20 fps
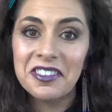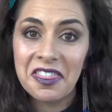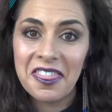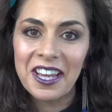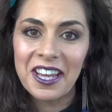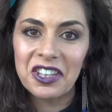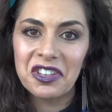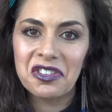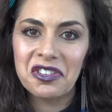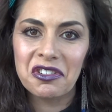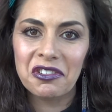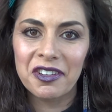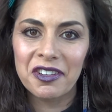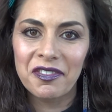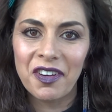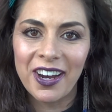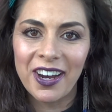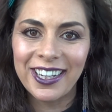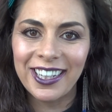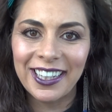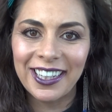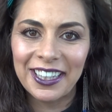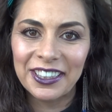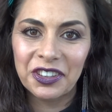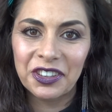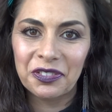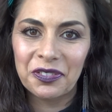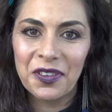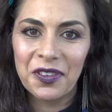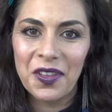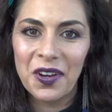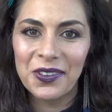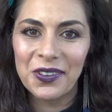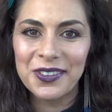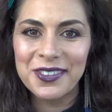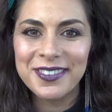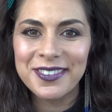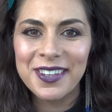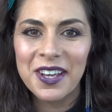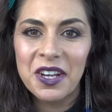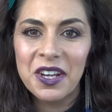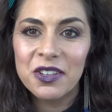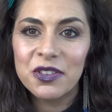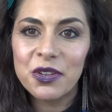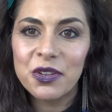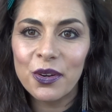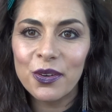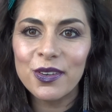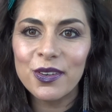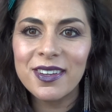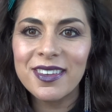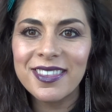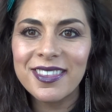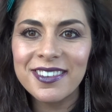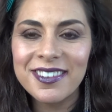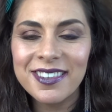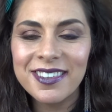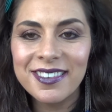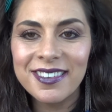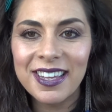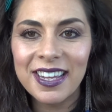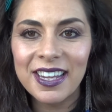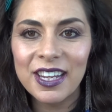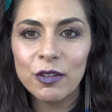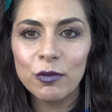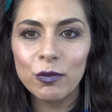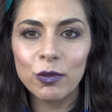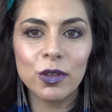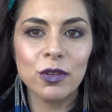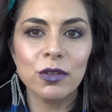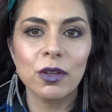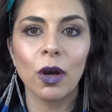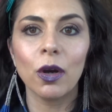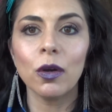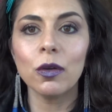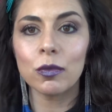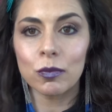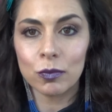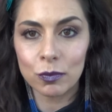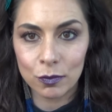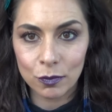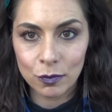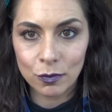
thanks to Revitalash for those. So this is the end result.